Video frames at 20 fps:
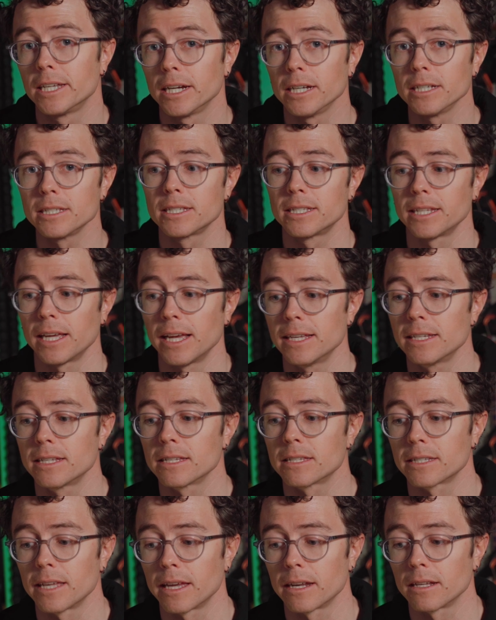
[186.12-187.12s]
does tend to
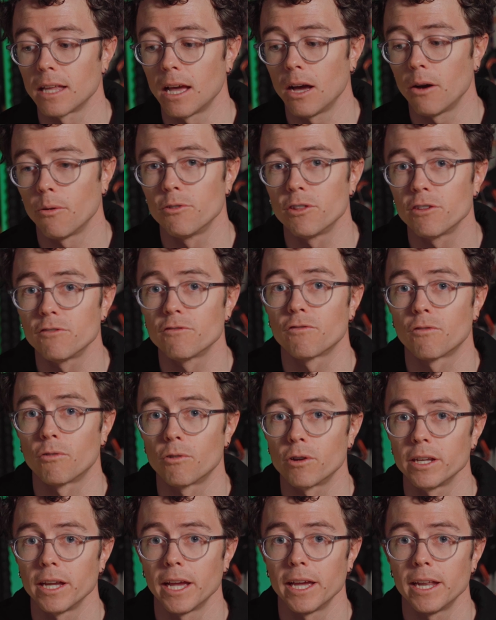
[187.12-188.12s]
settle out within
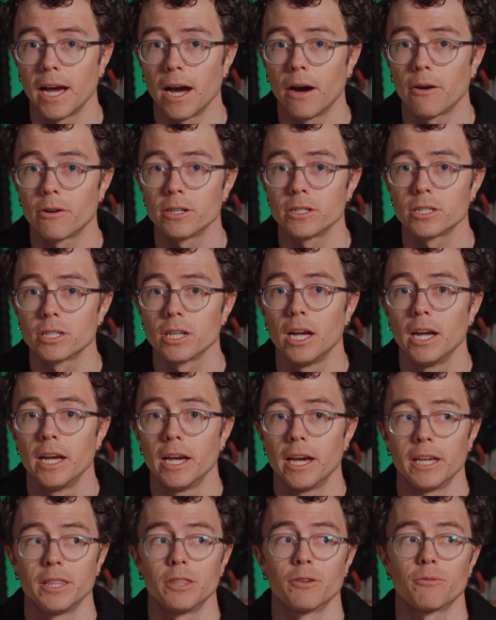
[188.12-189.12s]
48 hours,
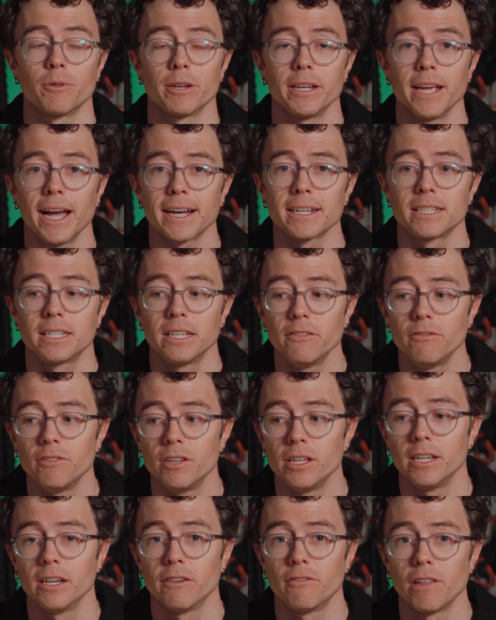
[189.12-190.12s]
and the
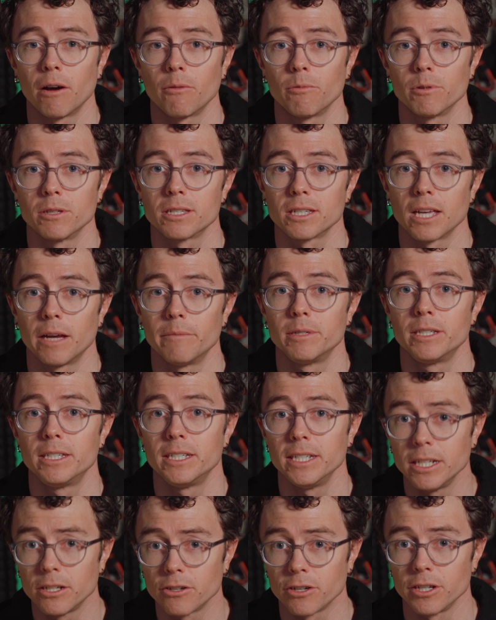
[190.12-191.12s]
reactivity of that wind slab
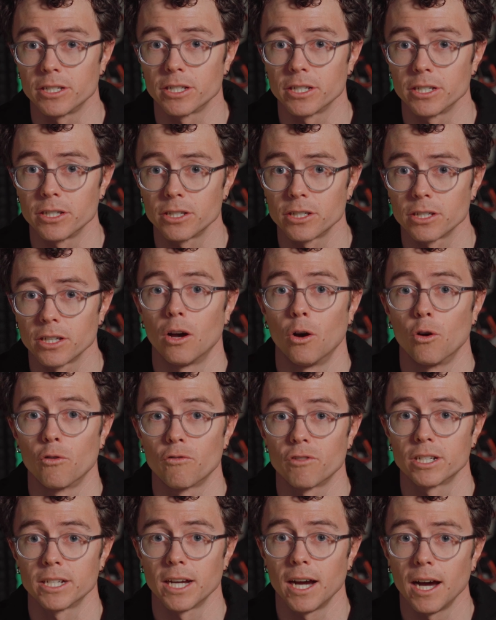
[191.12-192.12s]
decreases
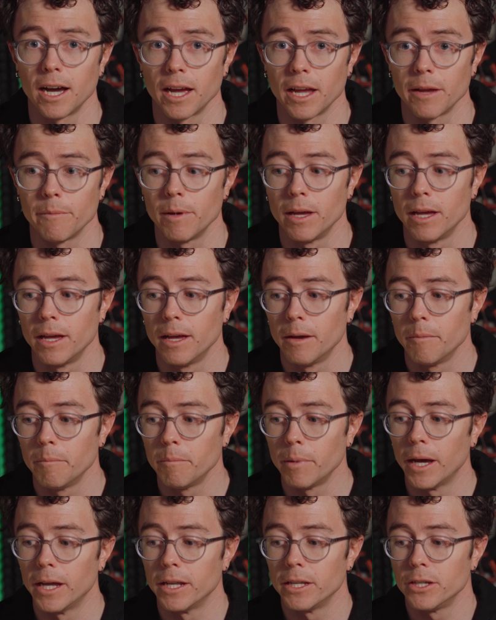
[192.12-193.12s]
over time,
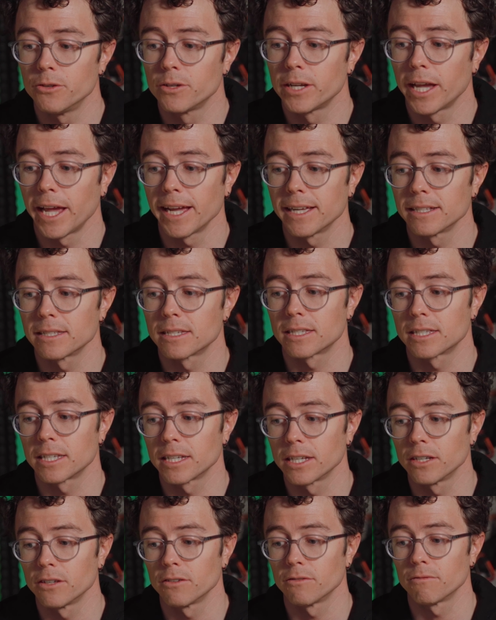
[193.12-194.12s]
but you can
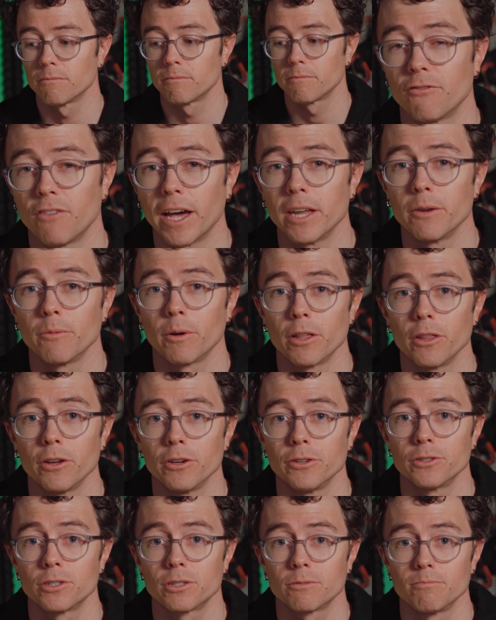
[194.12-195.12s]
still find one of
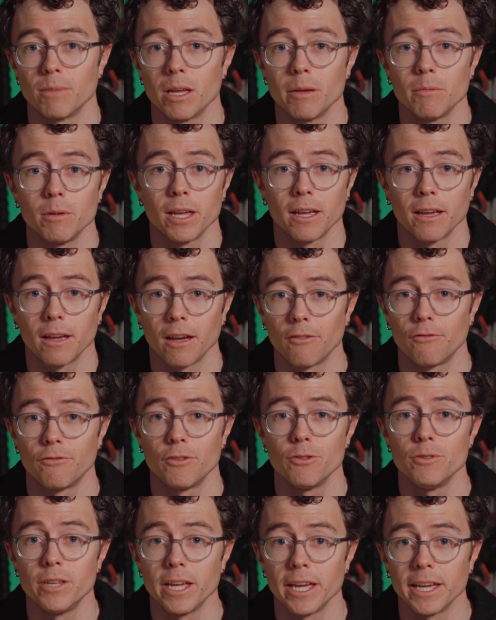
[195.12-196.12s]
those maybe a
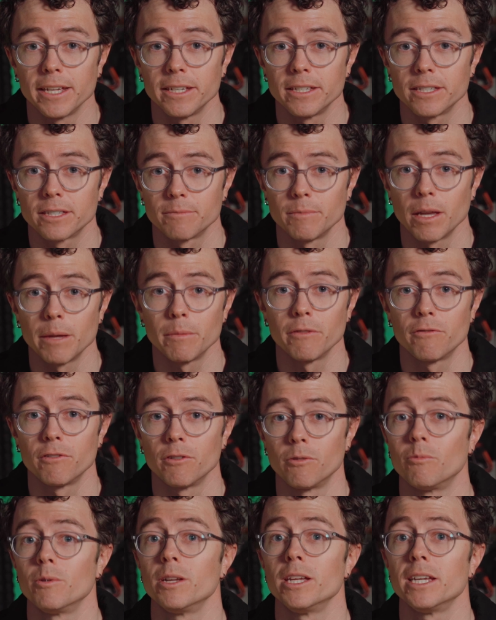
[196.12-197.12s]
few days, maybe even
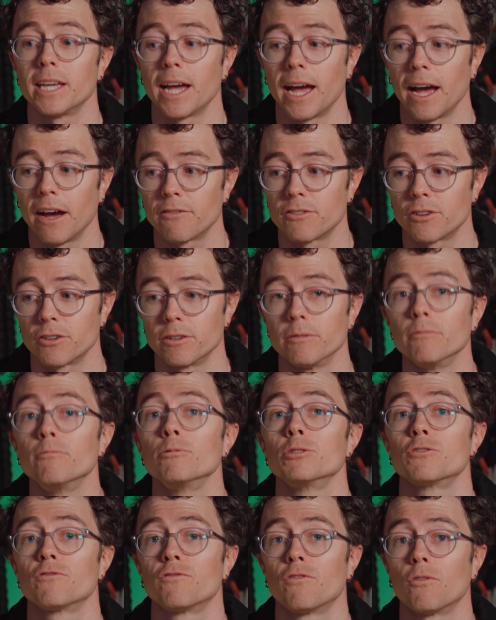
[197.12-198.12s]
a week after it
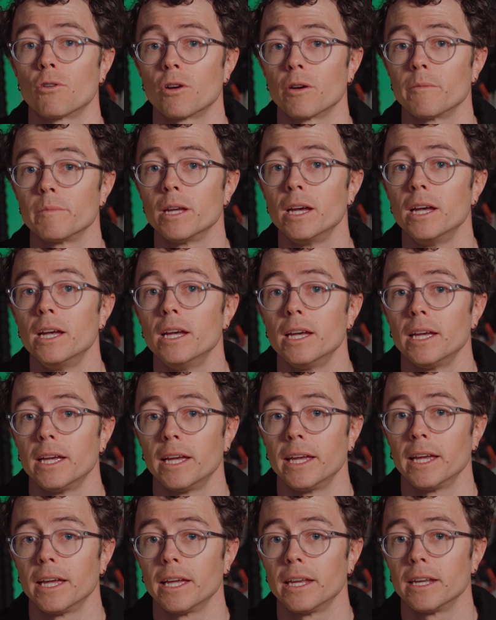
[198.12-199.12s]
was formed,
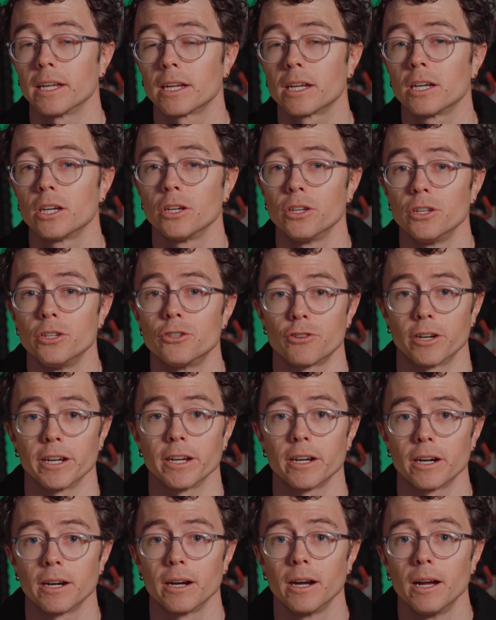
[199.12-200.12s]
and it could
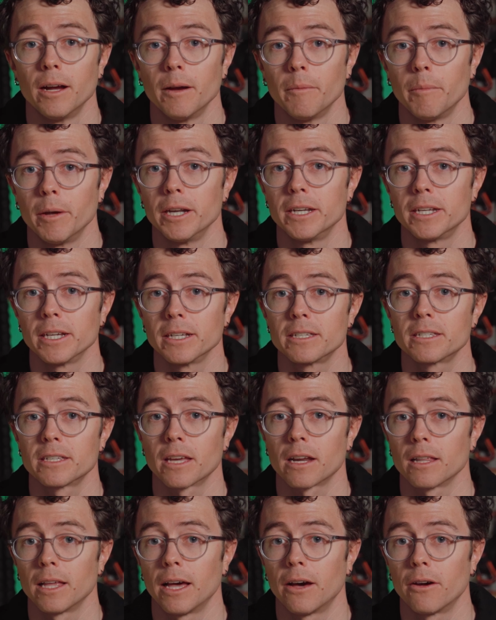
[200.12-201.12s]
trigger, but it does
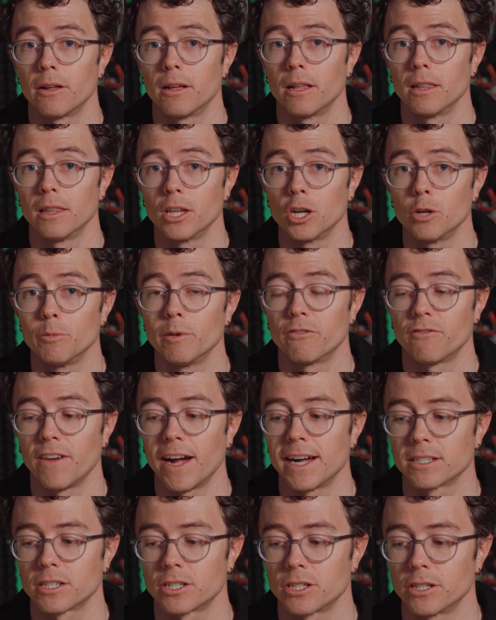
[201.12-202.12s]
settle out a little bit
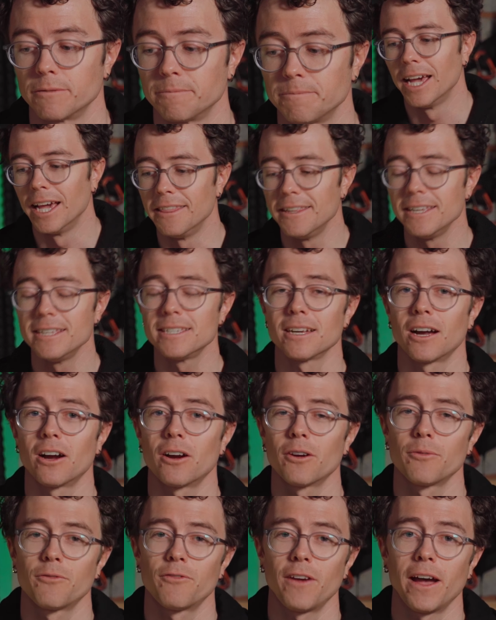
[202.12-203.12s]
faster. And these
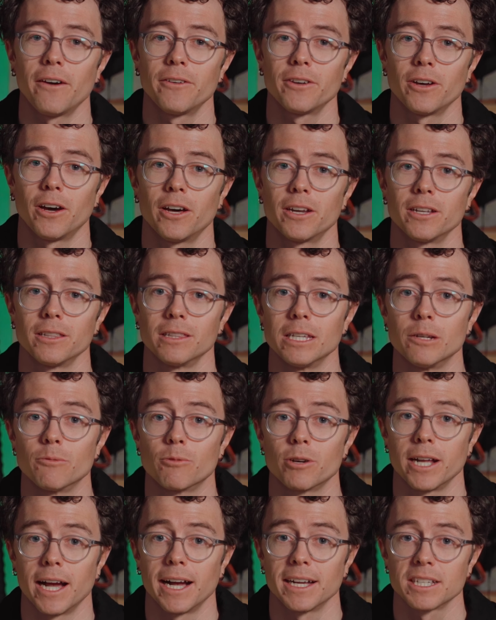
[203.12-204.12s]
are found on
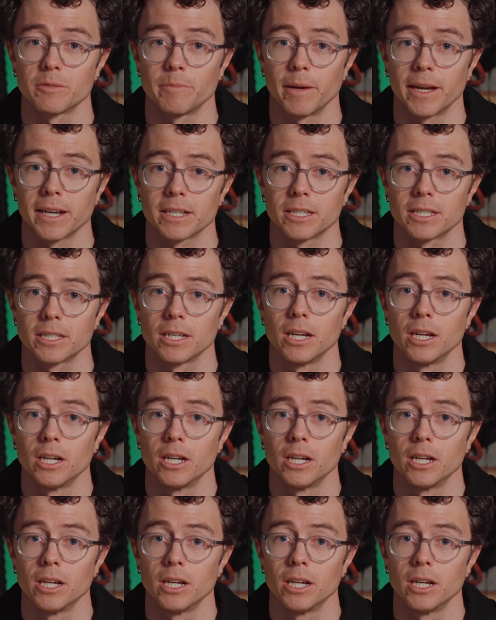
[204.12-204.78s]
leeward aspects.